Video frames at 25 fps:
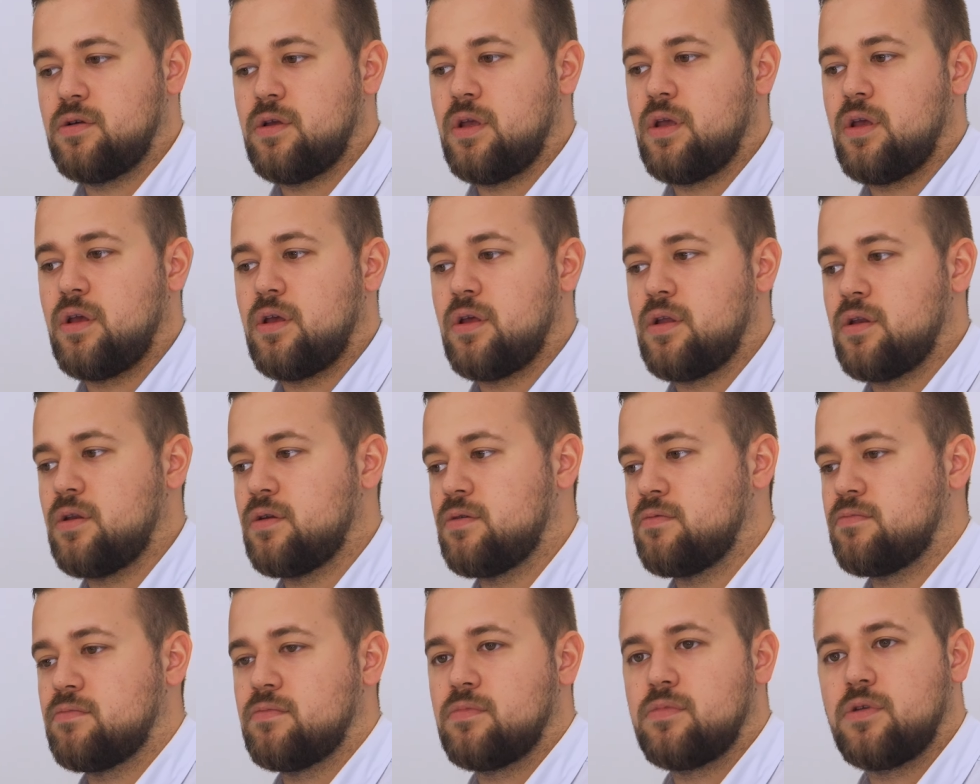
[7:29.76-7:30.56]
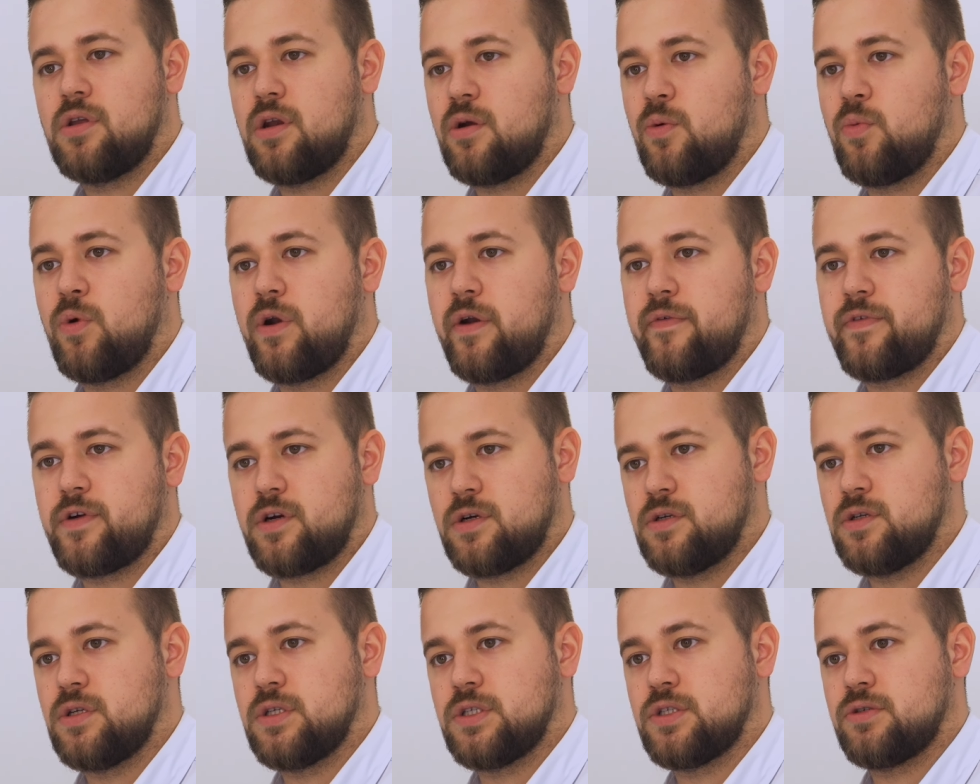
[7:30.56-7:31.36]
in
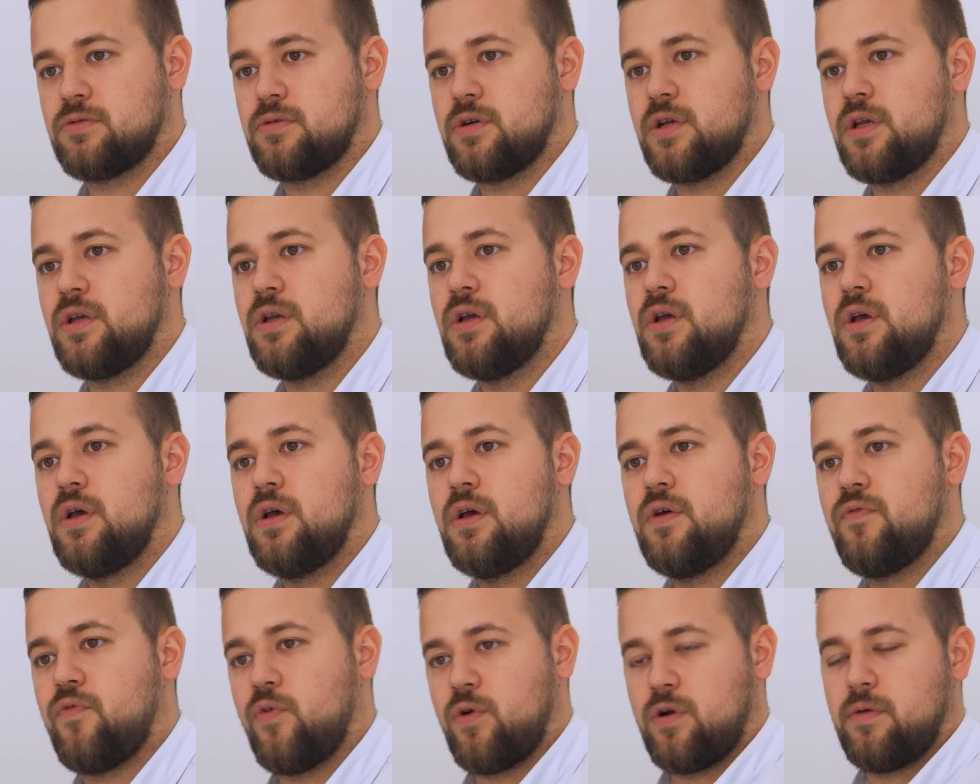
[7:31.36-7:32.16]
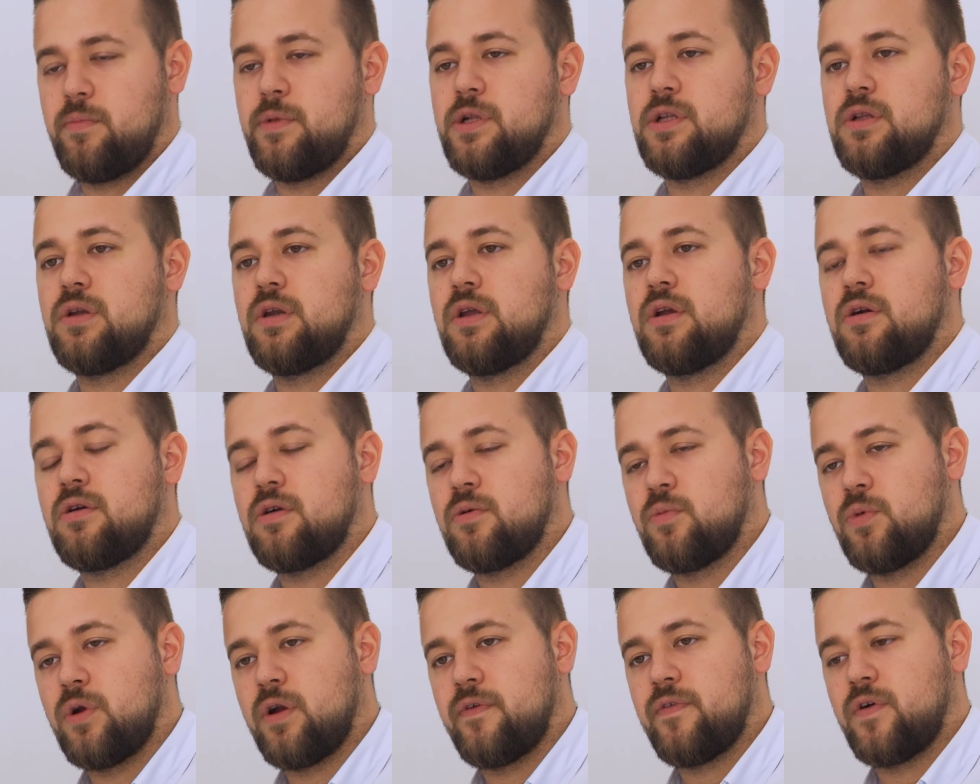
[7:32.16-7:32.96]
whatever industry, 40 million a year
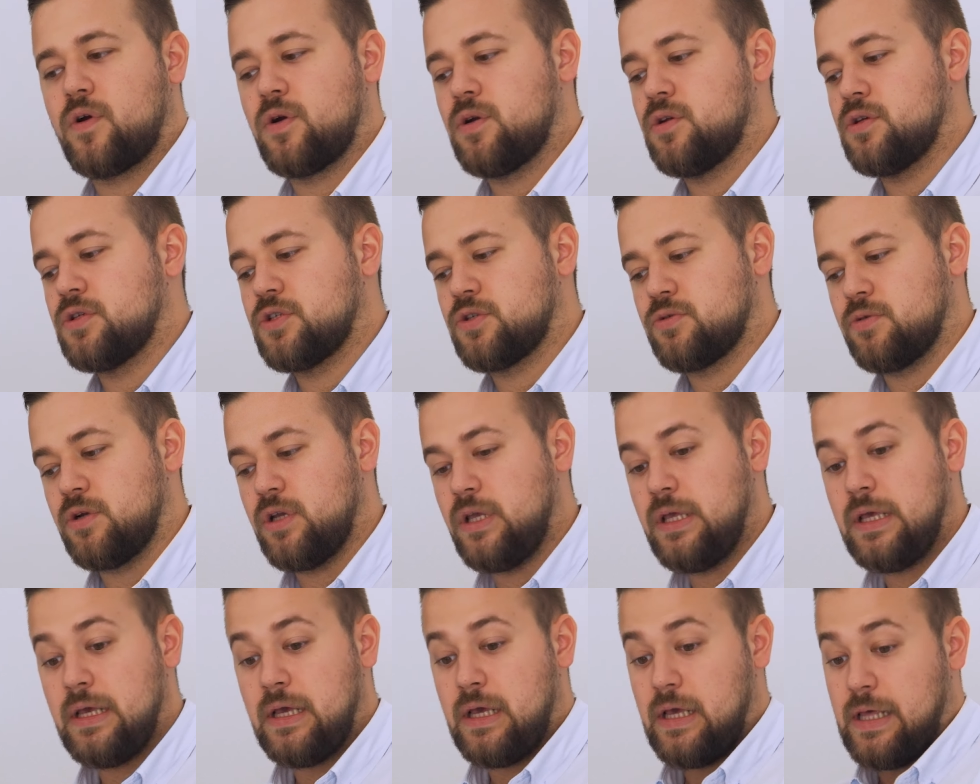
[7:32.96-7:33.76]
in whatever industry.